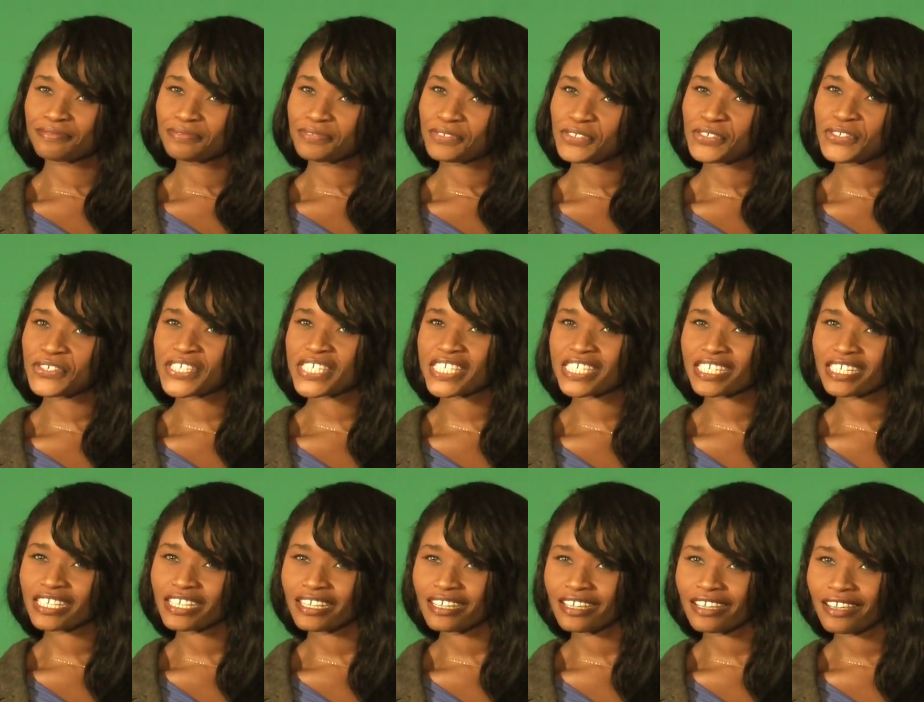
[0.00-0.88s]
You
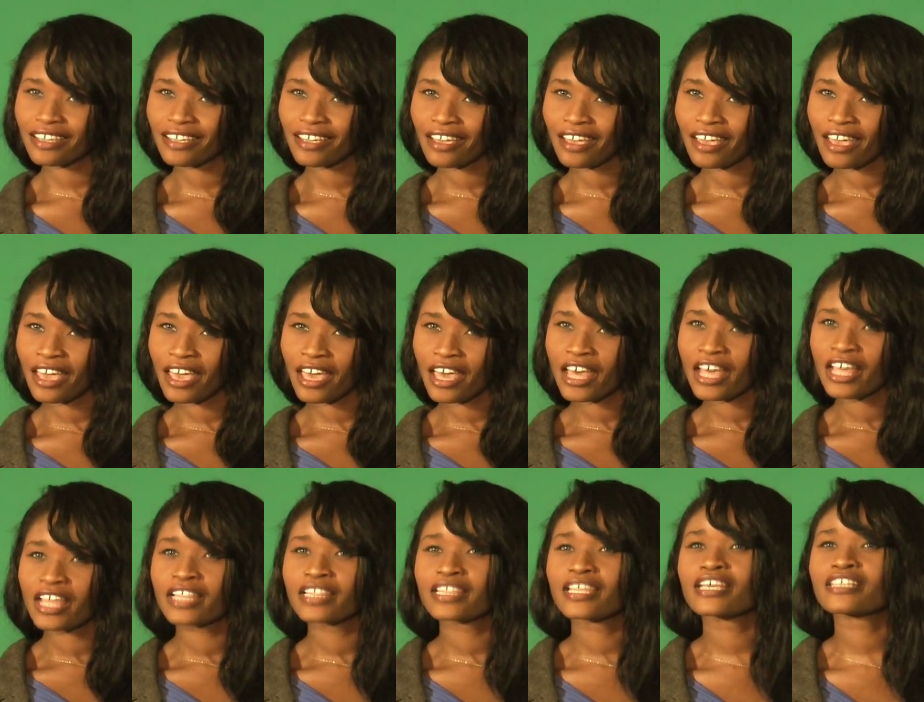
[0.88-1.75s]
see,
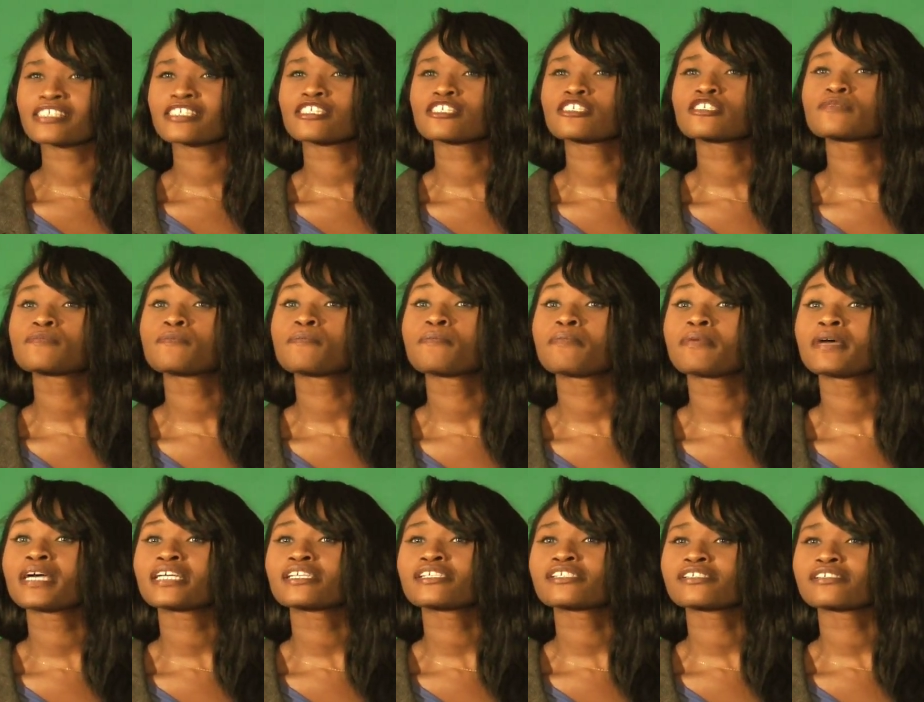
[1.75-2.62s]
there's a
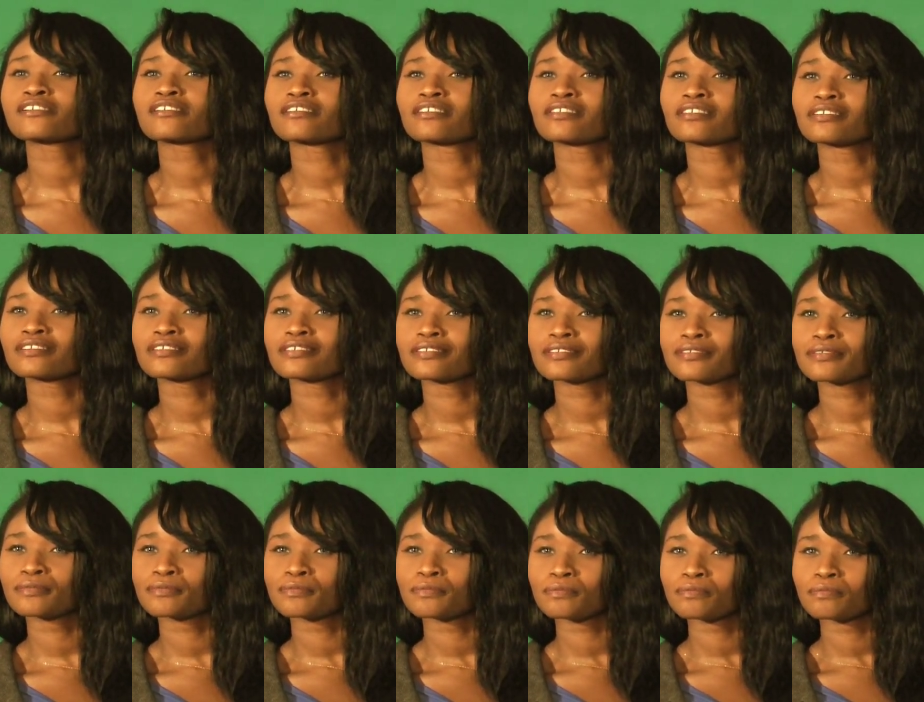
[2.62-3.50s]
special
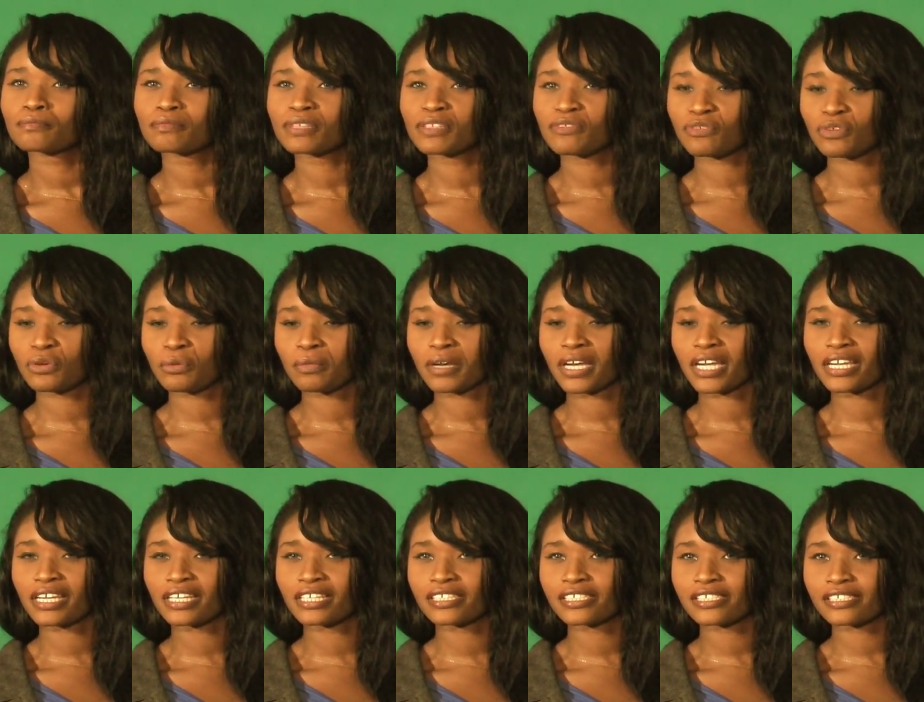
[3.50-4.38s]
before my
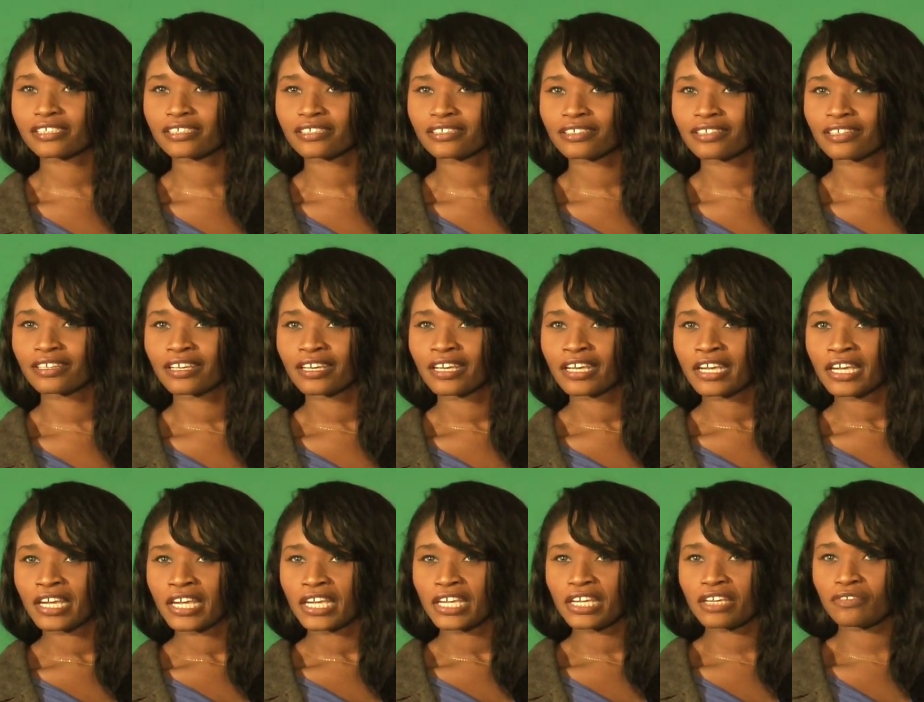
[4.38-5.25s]
agent.
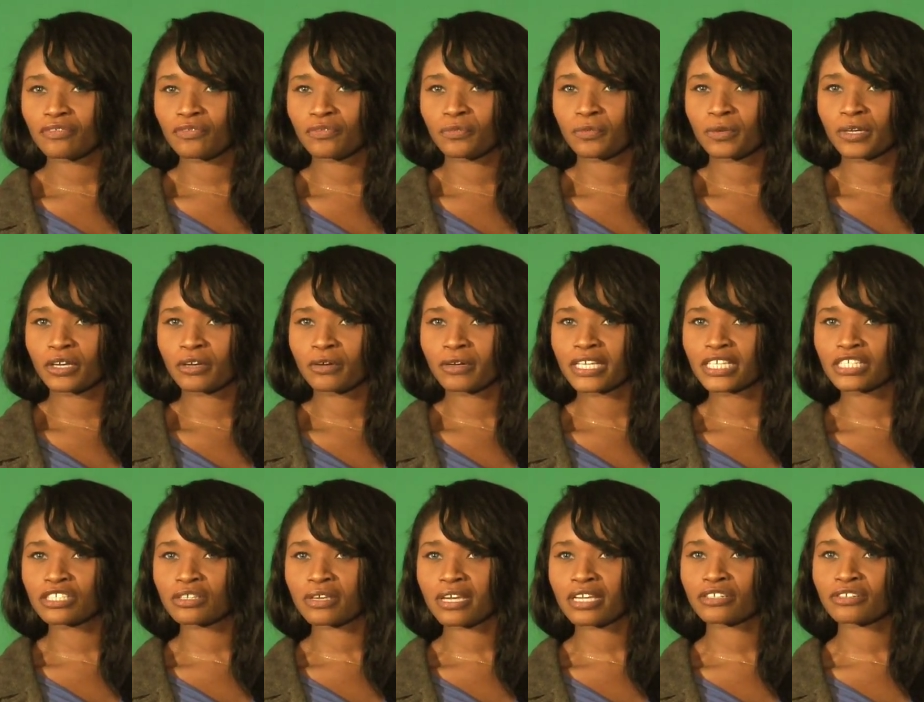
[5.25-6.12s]
If we're going
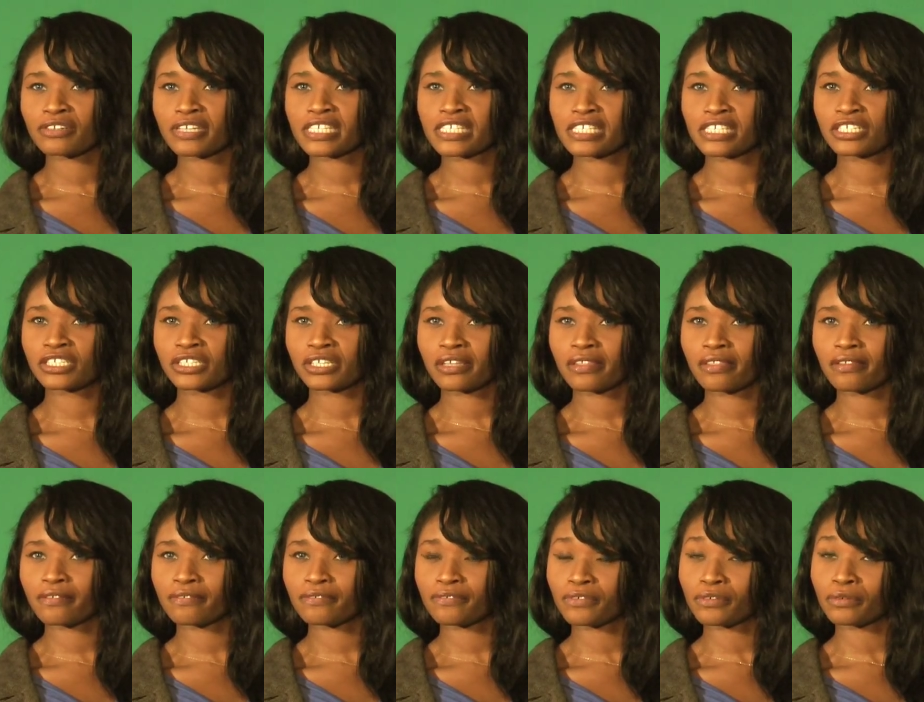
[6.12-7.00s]
to address each
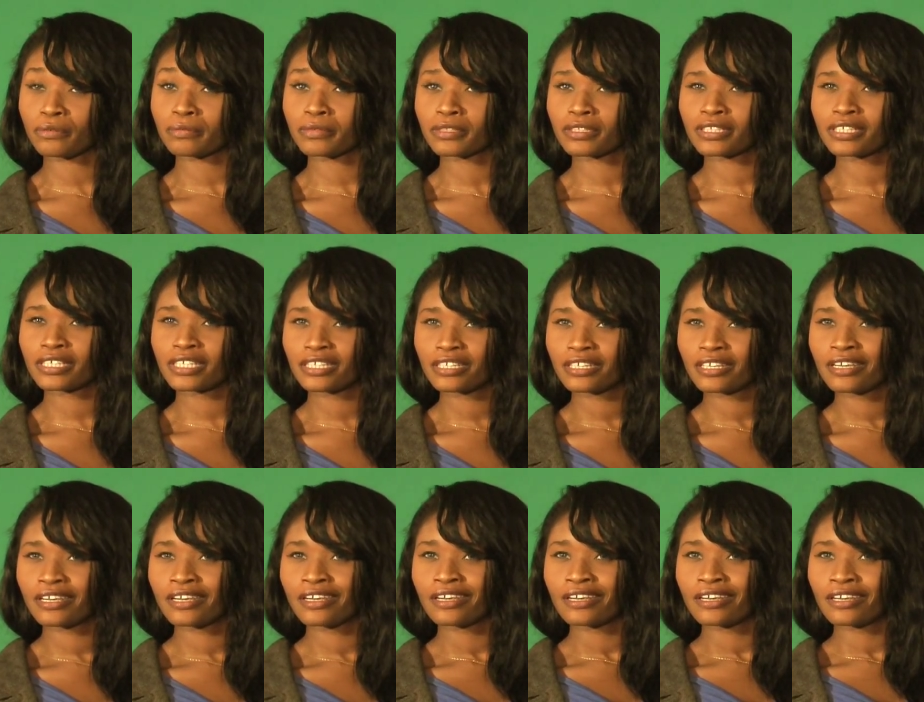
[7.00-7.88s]
other formally,
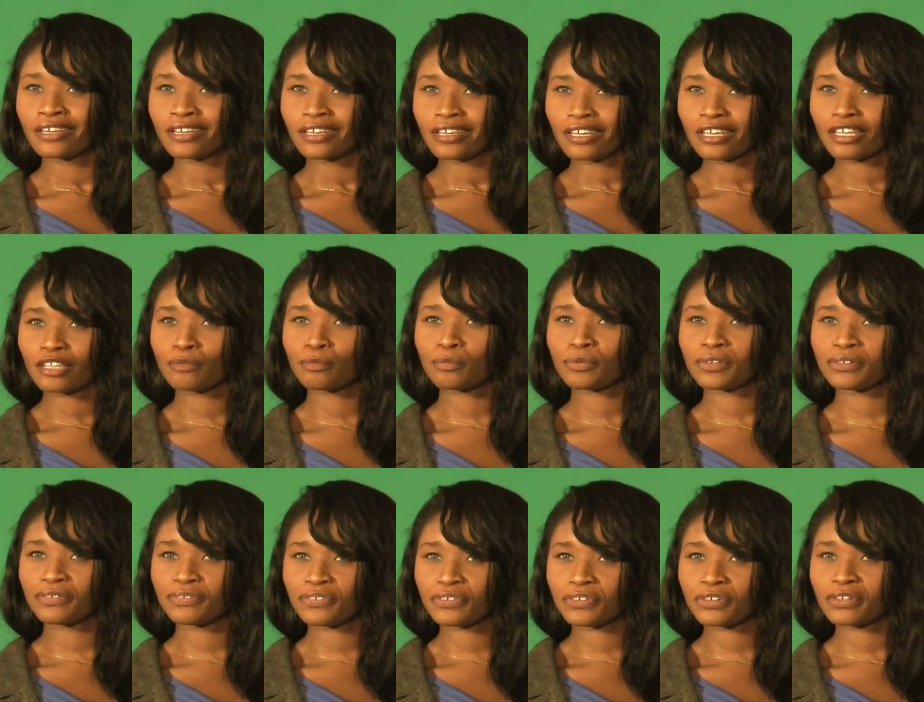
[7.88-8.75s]
I'd
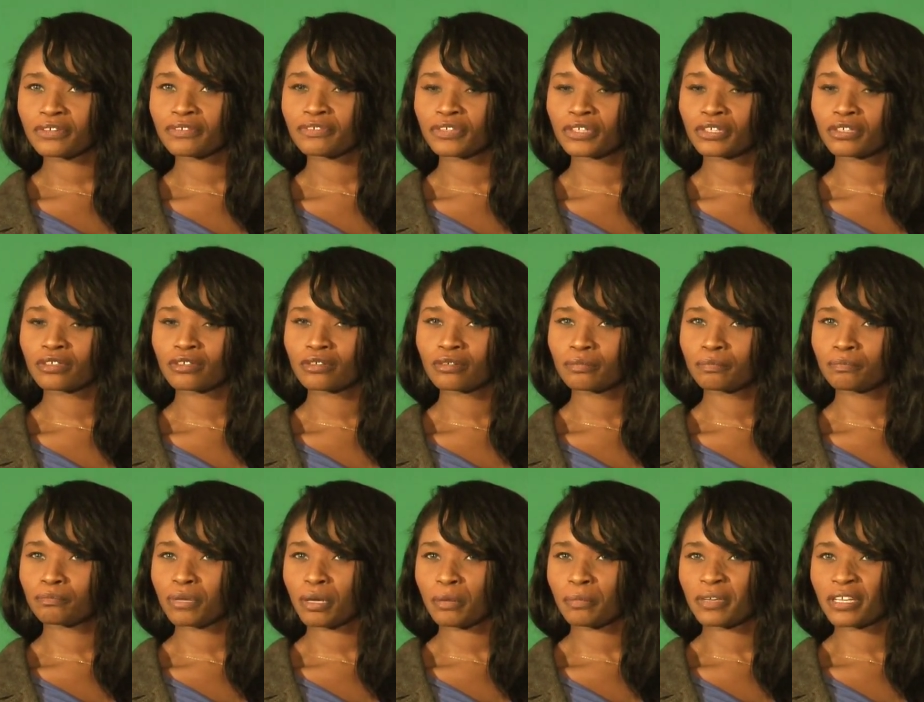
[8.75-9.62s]
prefer if you
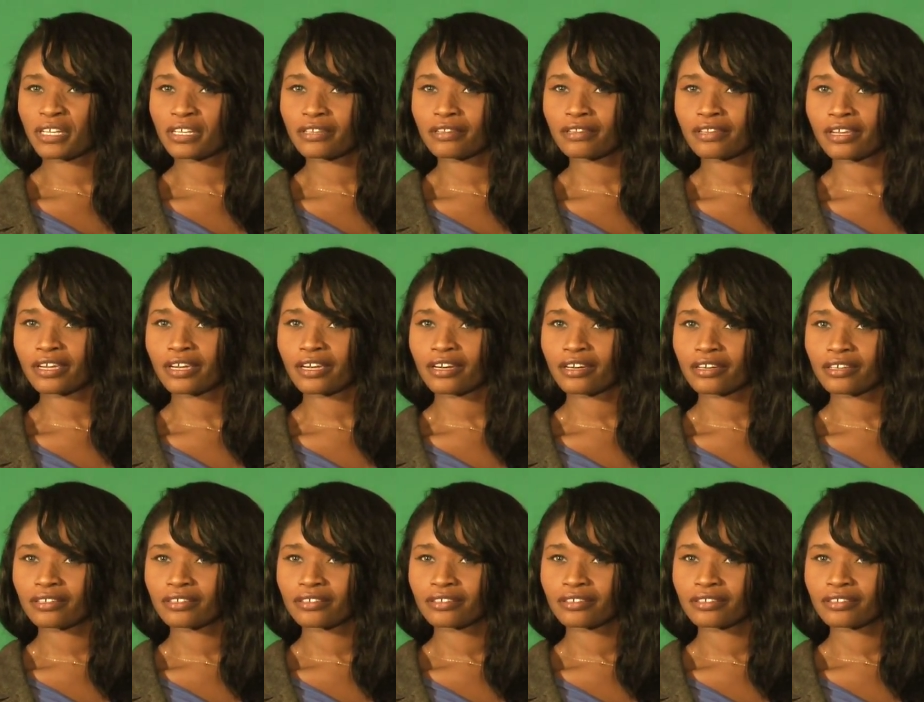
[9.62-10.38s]
pop it in there.